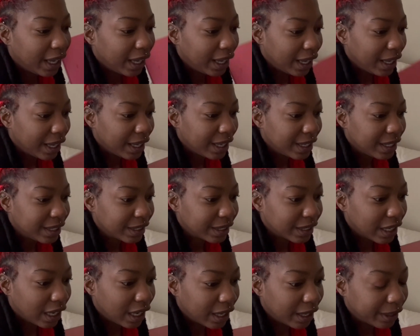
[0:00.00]

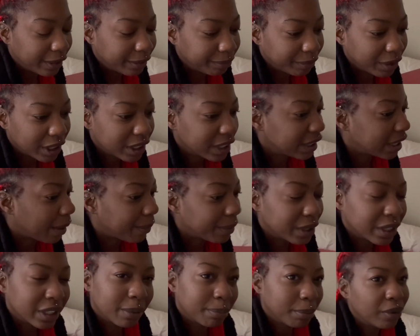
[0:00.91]
is um this is our
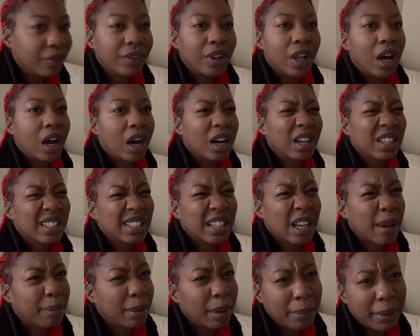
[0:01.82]
simple vlog it's a
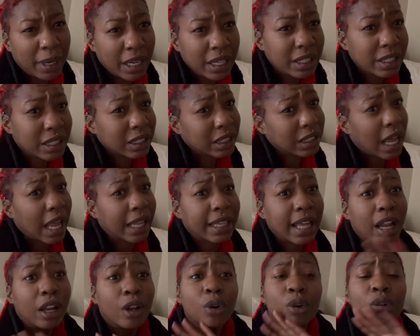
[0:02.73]
couple of minutes not
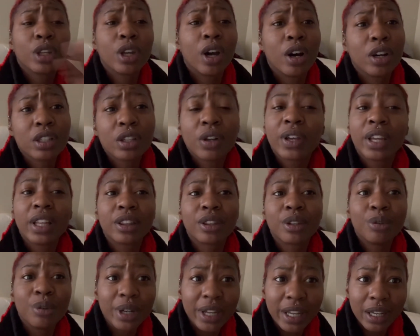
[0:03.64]
that long y'all so get
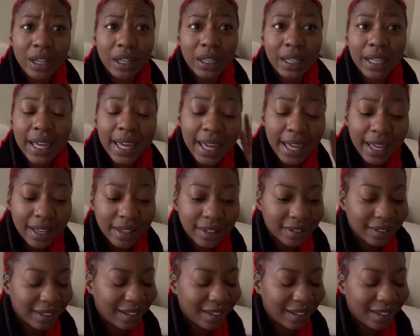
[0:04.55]
through it okay